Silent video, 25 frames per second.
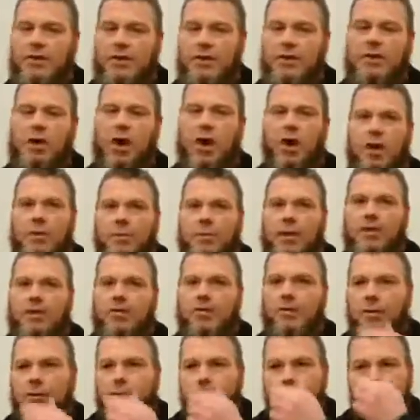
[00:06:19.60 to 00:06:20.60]
it was a
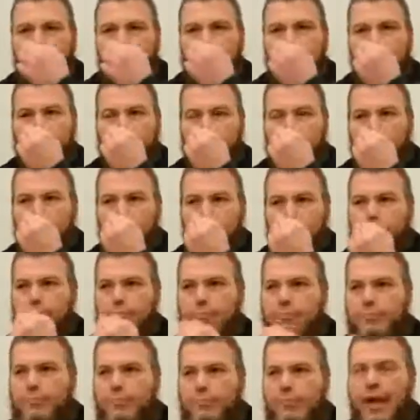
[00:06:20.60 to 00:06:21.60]
documentary.
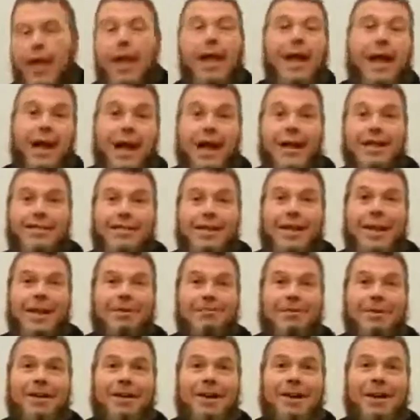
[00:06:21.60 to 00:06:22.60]
And I
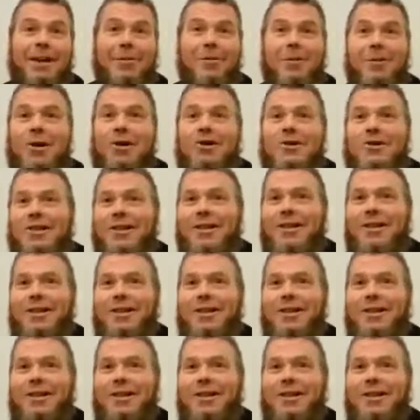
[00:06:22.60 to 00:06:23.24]
slapped it in and I watched